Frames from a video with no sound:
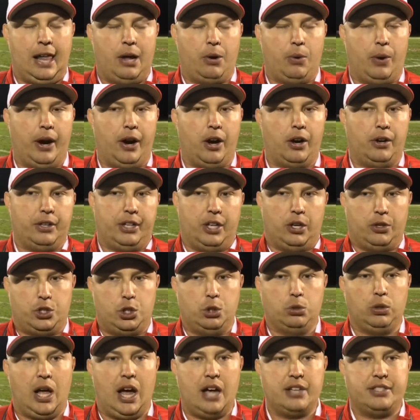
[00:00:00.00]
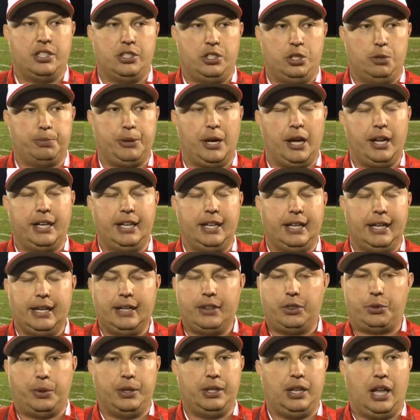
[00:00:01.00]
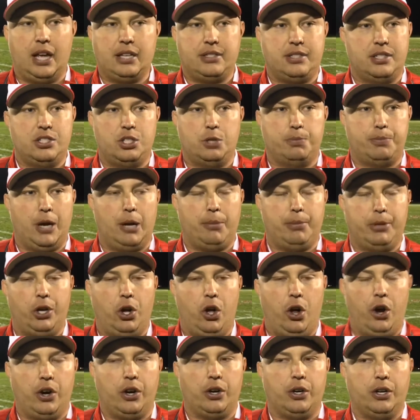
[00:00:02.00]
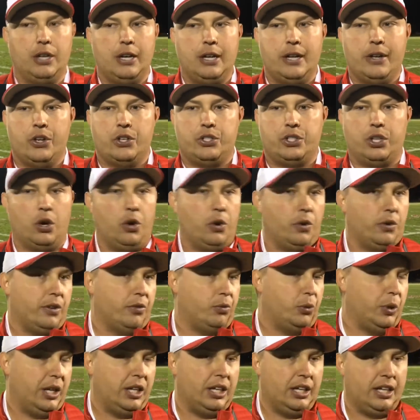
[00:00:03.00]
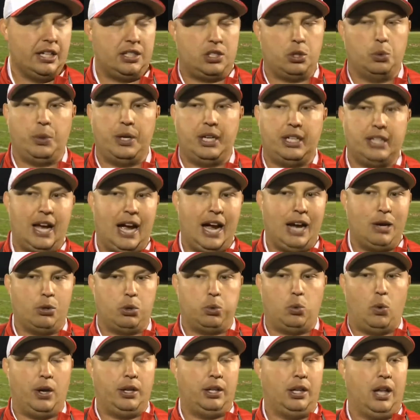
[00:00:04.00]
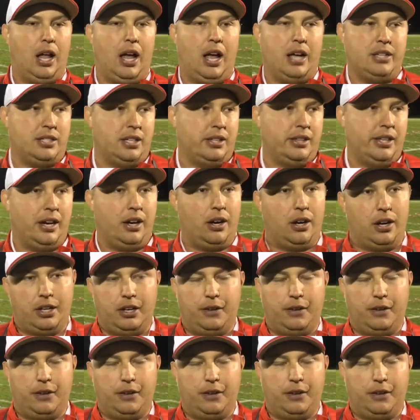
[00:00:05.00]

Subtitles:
where, you know, 2 losses you probably get in, 3 losses you probably aren't. So if we can get to week 9 with 1 loss and they're